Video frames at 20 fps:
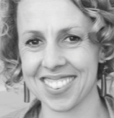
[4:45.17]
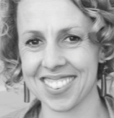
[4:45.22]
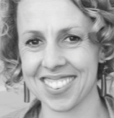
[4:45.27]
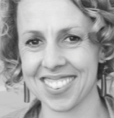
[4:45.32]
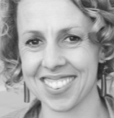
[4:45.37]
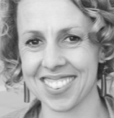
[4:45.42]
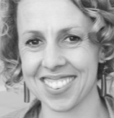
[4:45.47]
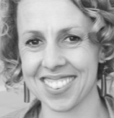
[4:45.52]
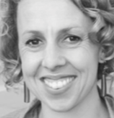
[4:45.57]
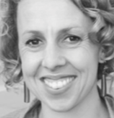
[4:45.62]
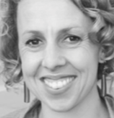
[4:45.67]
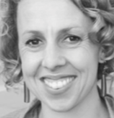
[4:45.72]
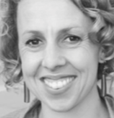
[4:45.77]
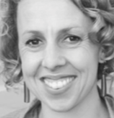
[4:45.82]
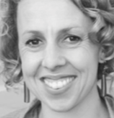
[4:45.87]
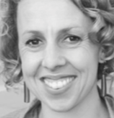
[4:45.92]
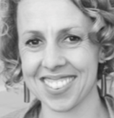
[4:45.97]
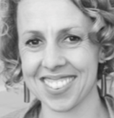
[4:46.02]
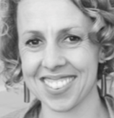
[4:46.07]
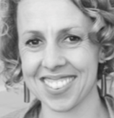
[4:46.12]

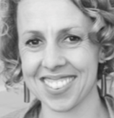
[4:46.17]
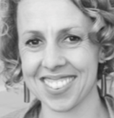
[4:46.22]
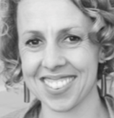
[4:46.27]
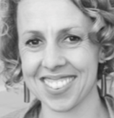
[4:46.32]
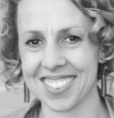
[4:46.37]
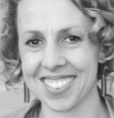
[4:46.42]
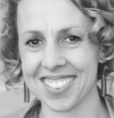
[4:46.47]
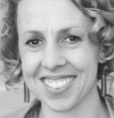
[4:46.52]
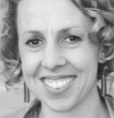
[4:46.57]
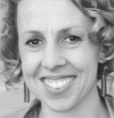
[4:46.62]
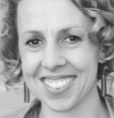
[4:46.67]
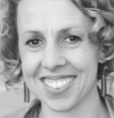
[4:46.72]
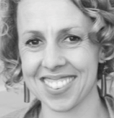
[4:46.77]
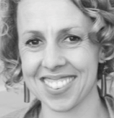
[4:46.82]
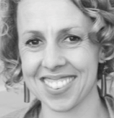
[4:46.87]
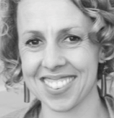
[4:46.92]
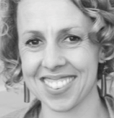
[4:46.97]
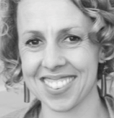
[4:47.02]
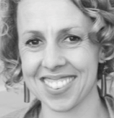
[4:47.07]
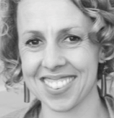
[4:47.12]

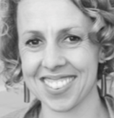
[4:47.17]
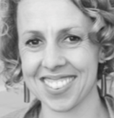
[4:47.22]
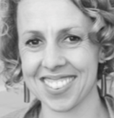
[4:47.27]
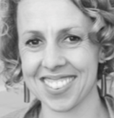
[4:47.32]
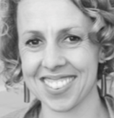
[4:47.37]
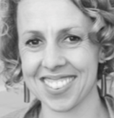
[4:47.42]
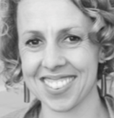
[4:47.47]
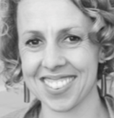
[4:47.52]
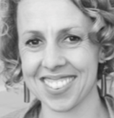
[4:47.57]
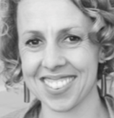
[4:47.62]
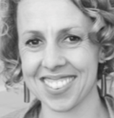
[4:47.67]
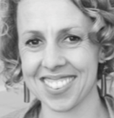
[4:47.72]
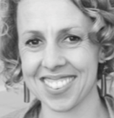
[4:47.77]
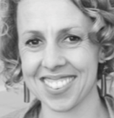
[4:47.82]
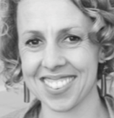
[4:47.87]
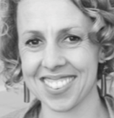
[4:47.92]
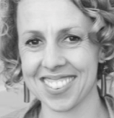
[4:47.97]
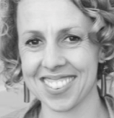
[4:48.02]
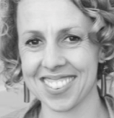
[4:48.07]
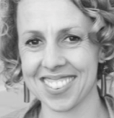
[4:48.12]

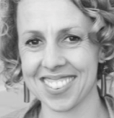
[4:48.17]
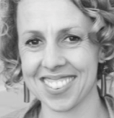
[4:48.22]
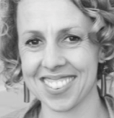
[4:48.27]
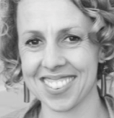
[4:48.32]
The face doesn't move, so there is nothing to read.